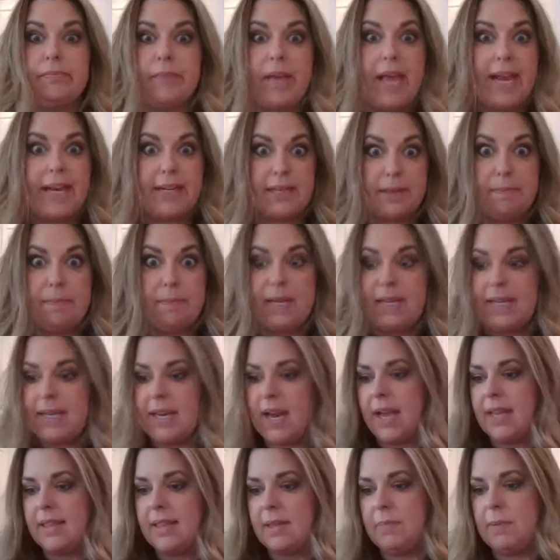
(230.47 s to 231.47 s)
8 to
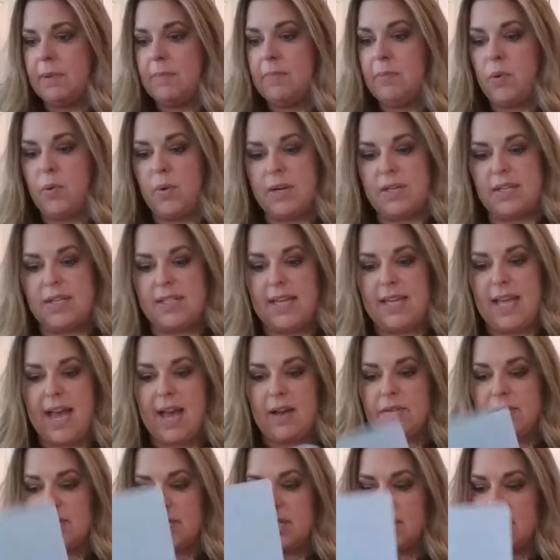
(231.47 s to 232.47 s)
midnight that people want to see
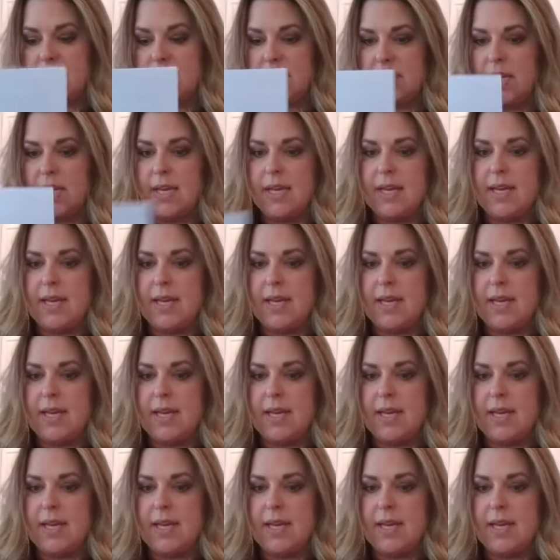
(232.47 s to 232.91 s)
houses.